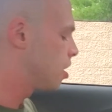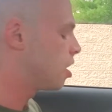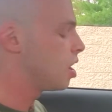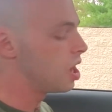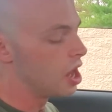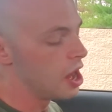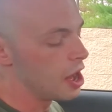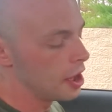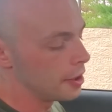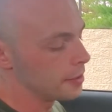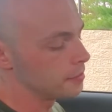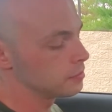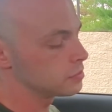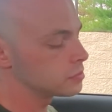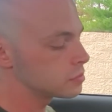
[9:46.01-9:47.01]
You
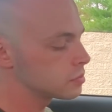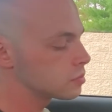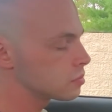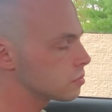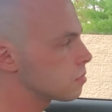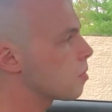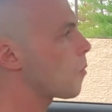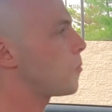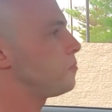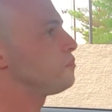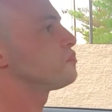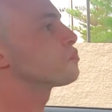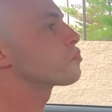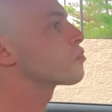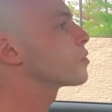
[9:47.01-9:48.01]

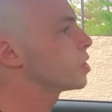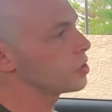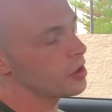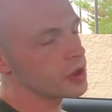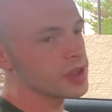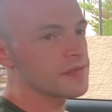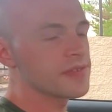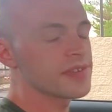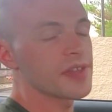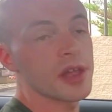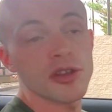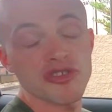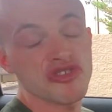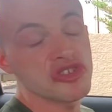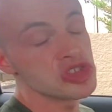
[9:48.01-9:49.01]
know, I give the
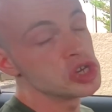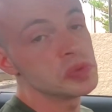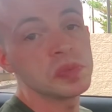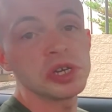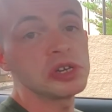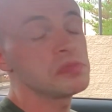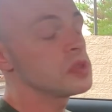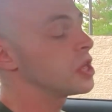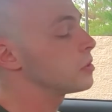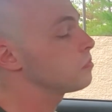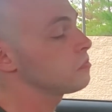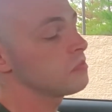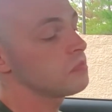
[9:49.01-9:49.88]
standard chalupa, like,